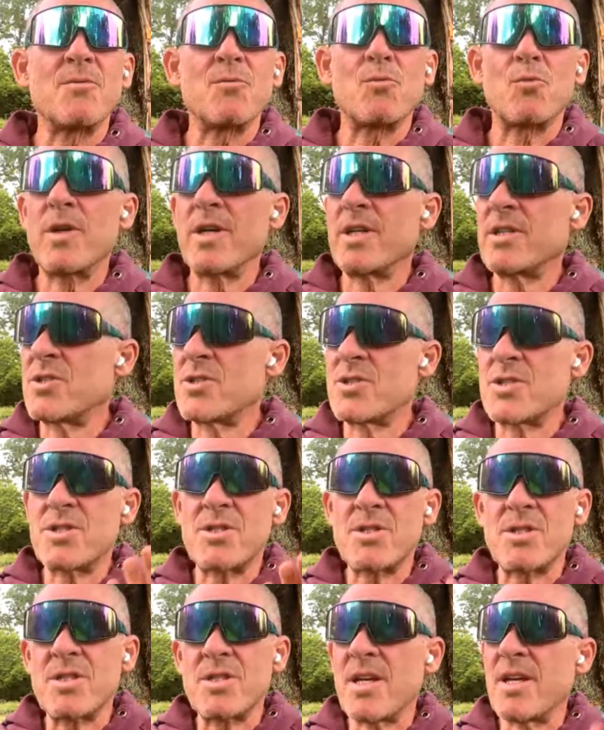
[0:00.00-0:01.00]

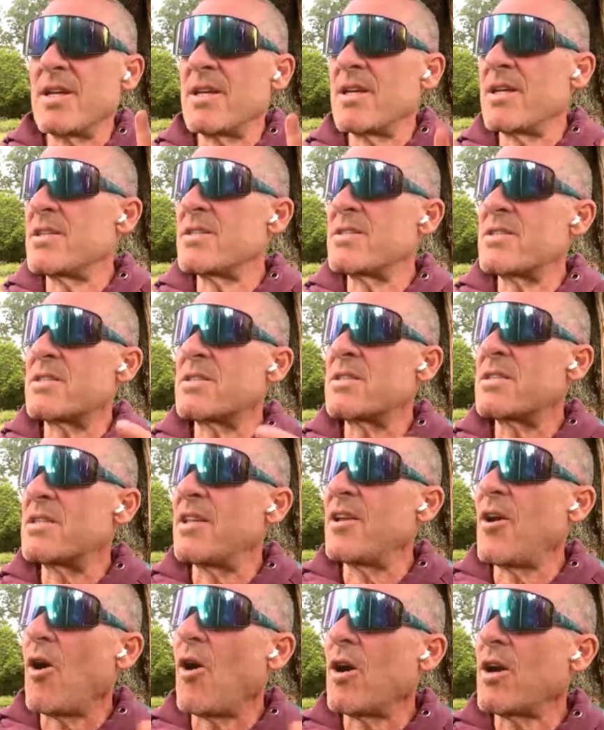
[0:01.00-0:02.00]
Rich is
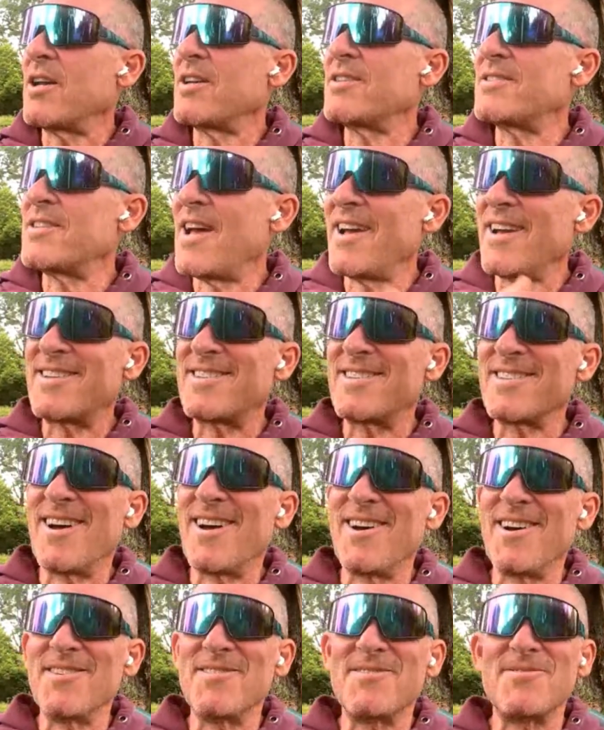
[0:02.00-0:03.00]
the architect
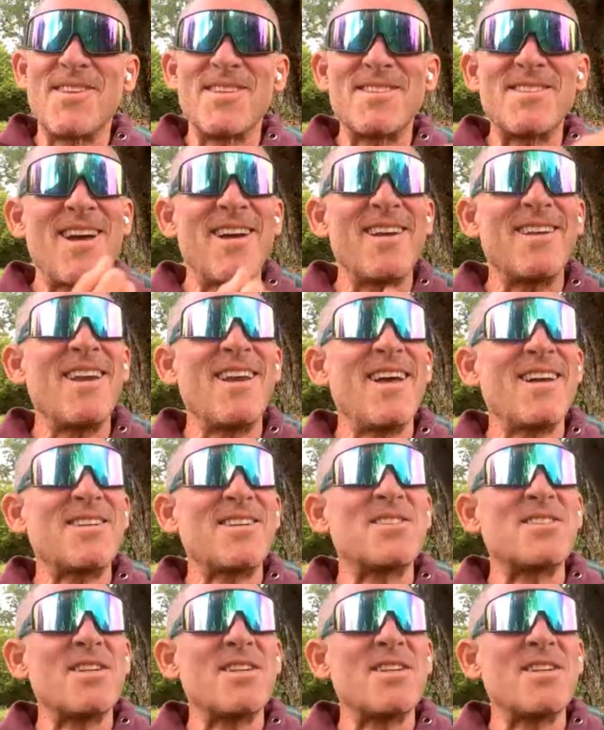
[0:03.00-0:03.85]
of the TitanX,